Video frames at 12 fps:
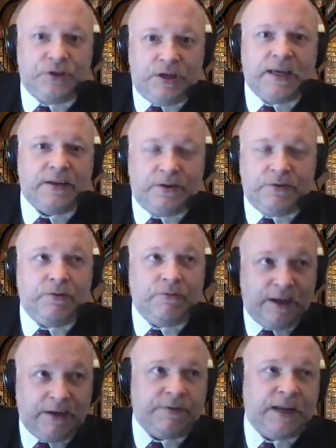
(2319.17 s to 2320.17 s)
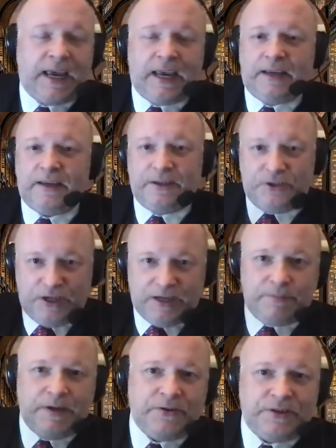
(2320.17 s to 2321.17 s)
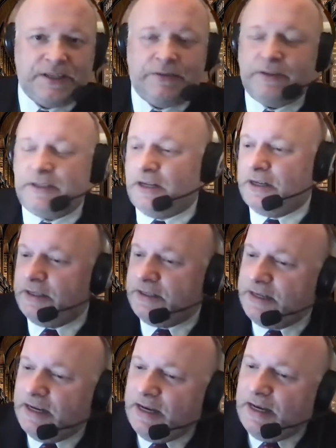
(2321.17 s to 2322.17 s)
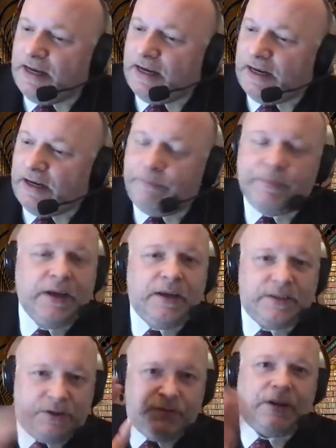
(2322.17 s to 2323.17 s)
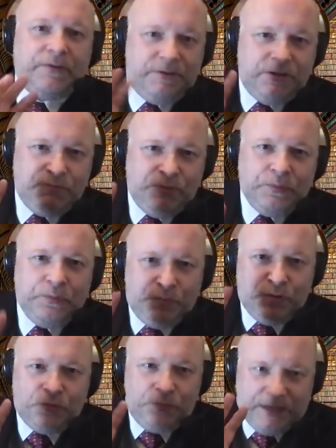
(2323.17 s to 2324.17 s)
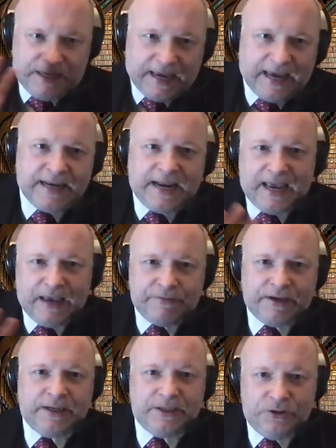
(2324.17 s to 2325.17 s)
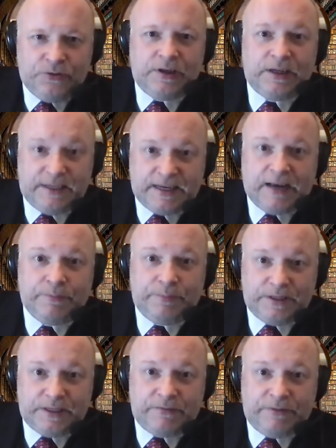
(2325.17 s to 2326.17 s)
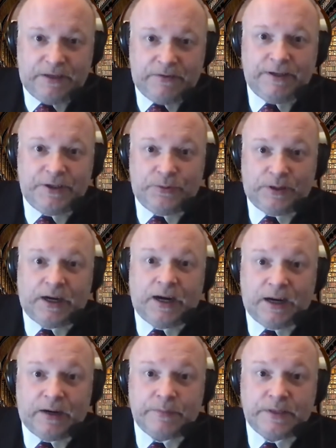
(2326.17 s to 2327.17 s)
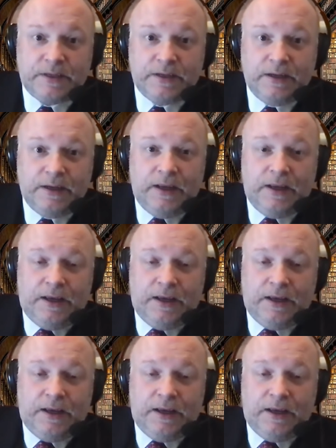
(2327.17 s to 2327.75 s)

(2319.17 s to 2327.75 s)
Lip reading: She had a red flag and she had made herself a target. So that we can have anecdotal examples of individual harms.